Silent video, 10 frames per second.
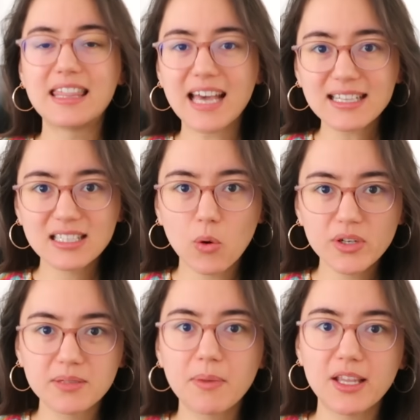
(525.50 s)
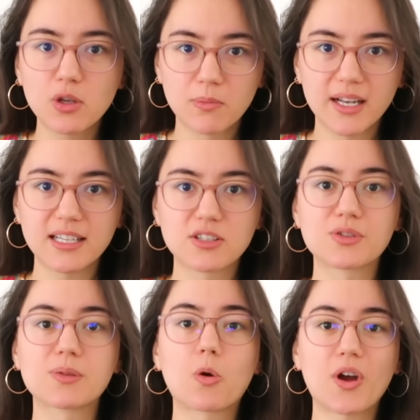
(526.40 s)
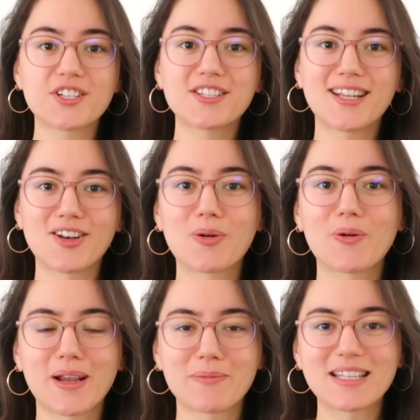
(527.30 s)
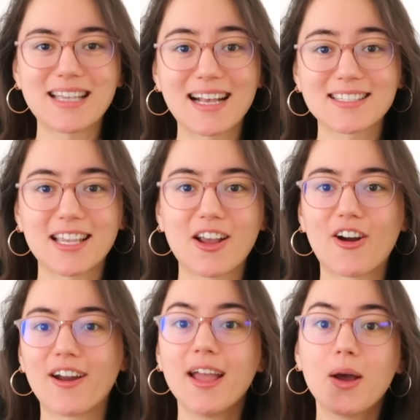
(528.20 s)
that's going to make you money. So some questions that Noah recommends asking are,